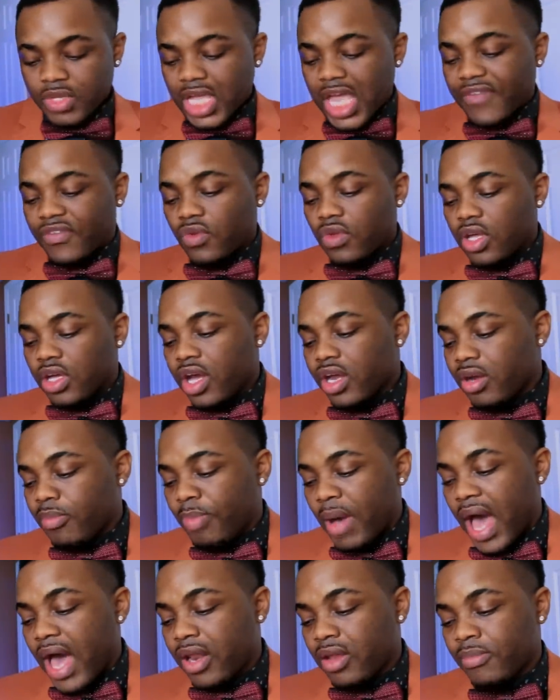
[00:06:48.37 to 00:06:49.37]
If you look on the
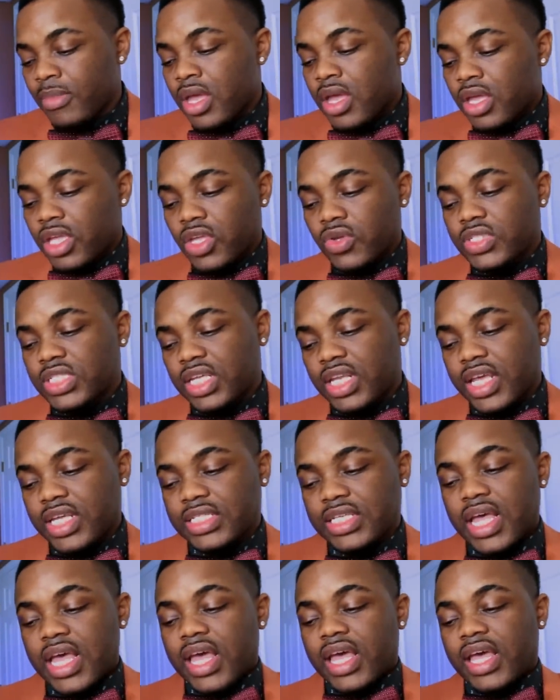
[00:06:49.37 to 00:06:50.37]
bottom, you'll see
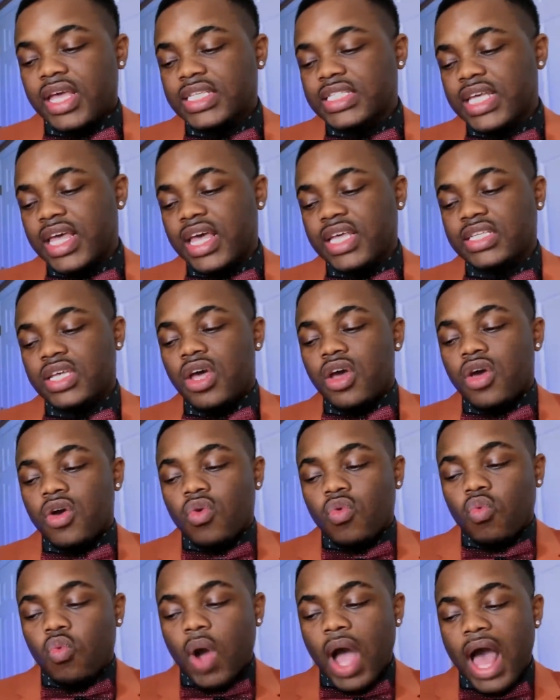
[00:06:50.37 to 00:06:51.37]
this. It says
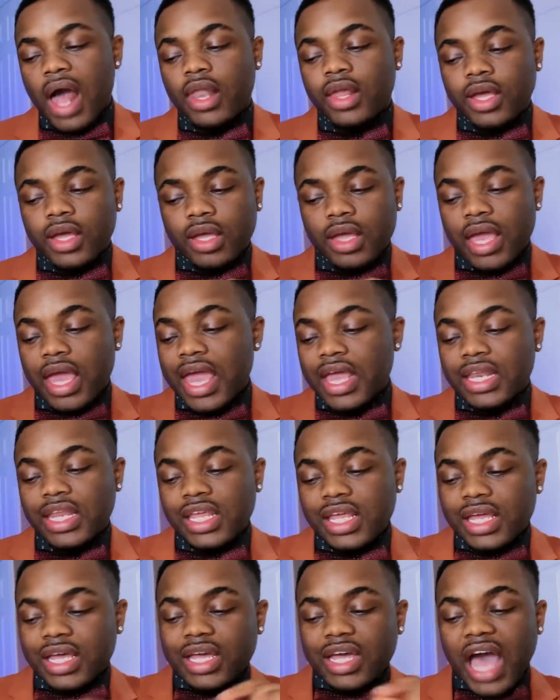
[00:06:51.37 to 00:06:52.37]
while a,
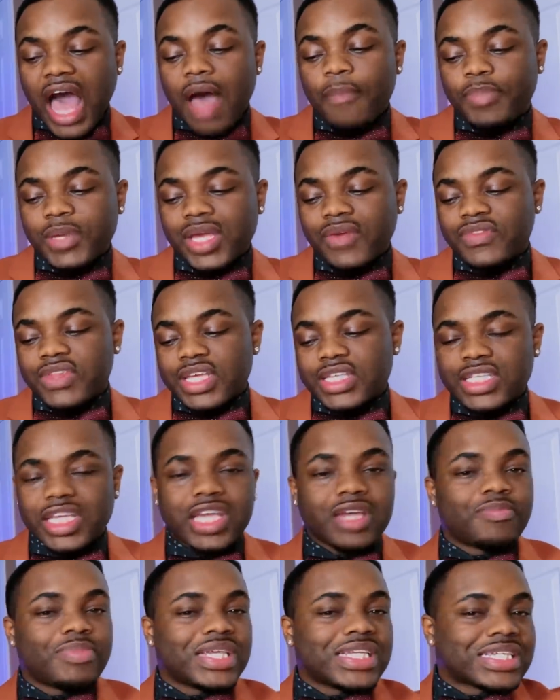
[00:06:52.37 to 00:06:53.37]
any copy of this
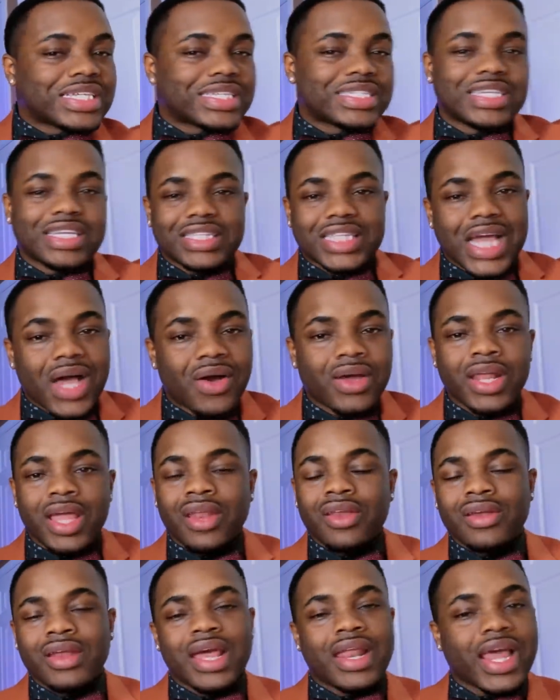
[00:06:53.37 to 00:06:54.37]
could be just sent out on the
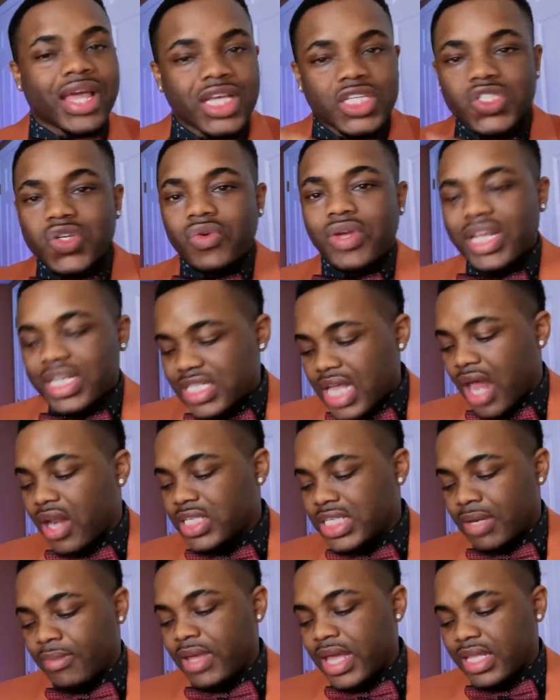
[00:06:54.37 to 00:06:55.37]
internet like a screenshot or
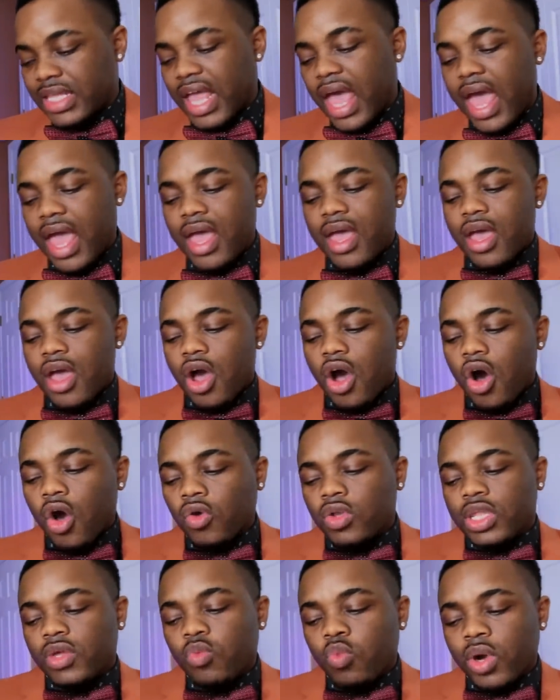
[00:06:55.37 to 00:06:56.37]
something like that,
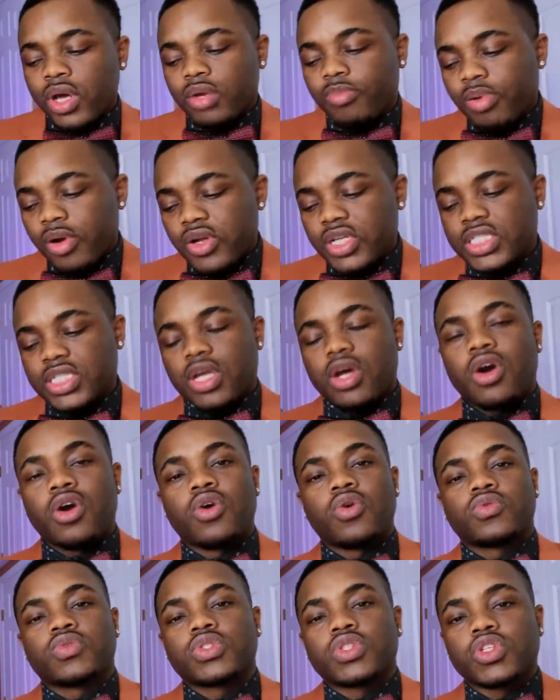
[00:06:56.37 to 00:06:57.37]
only one person
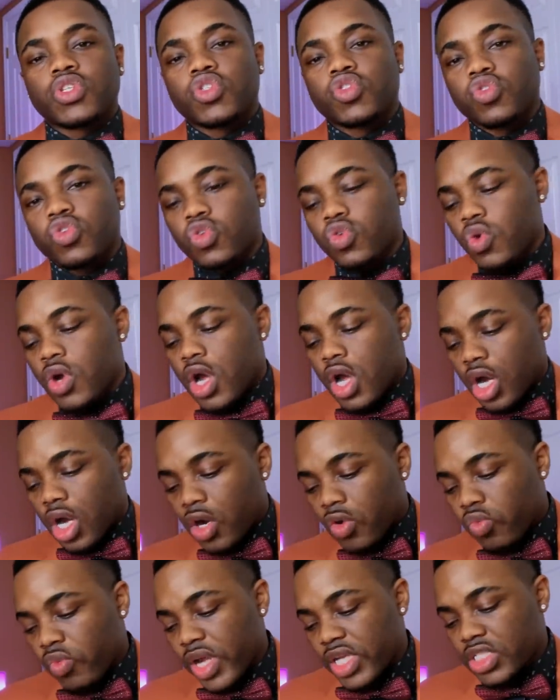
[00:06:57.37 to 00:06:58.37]
owns the true
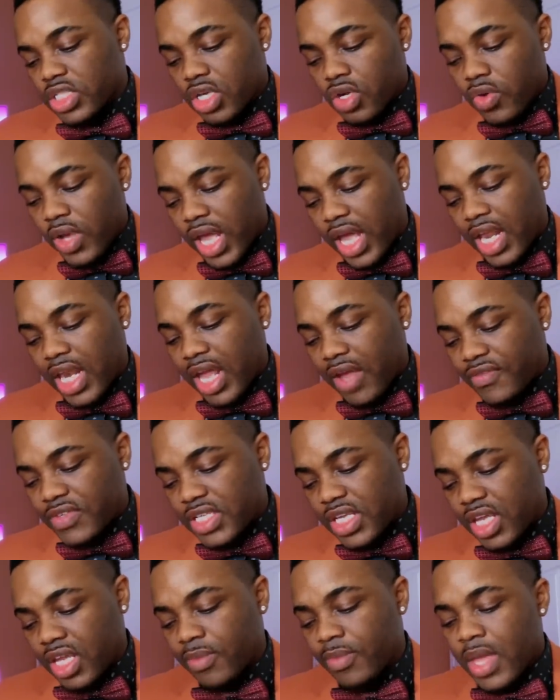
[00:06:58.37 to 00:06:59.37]
original
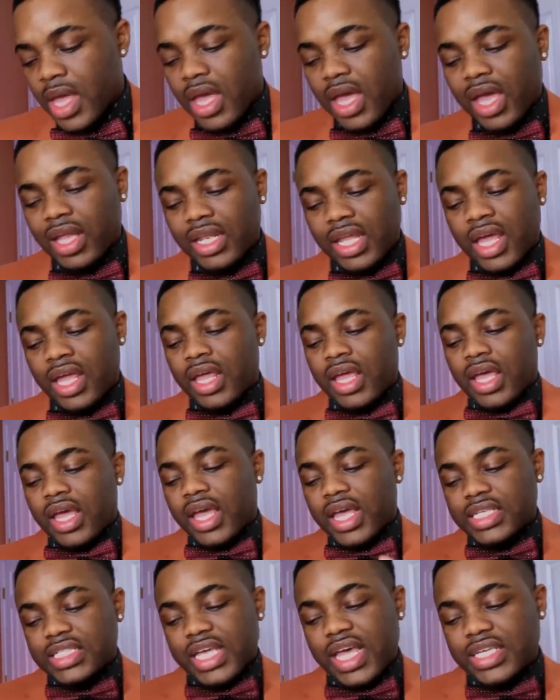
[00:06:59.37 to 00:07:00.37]
NFT. And then
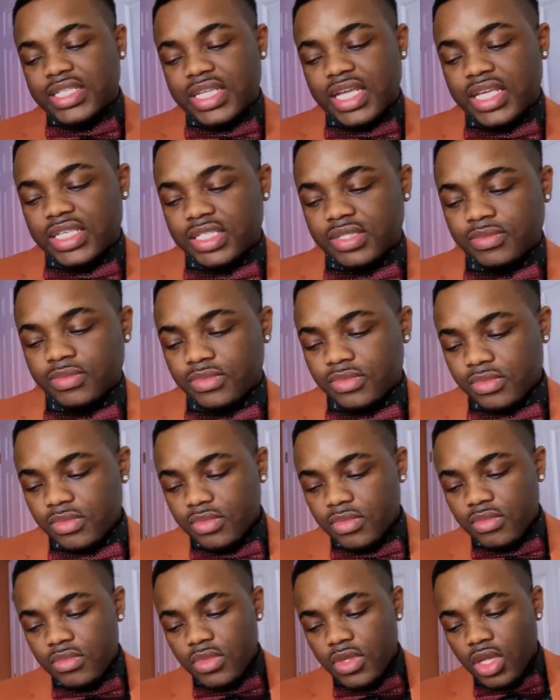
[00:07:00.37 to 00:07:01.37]
it says this,
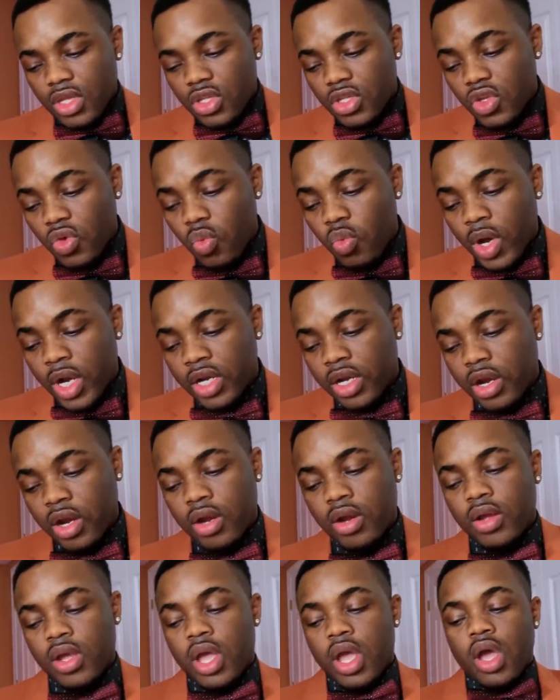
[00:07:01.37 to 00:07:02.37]
you
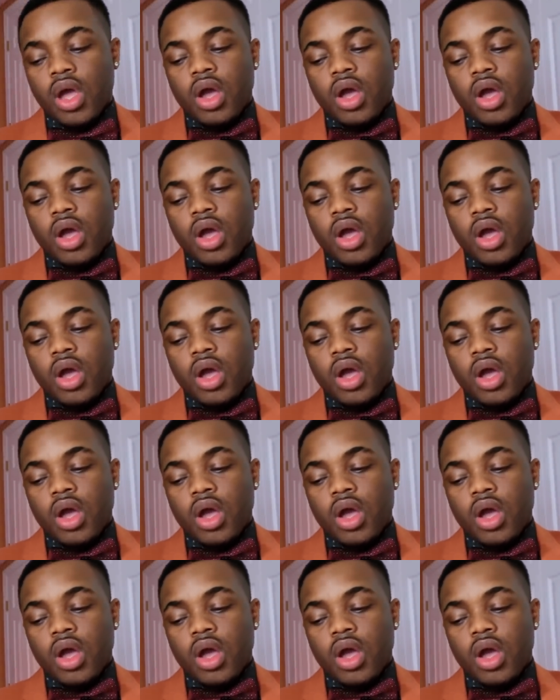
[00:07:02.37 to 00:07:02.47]
wonder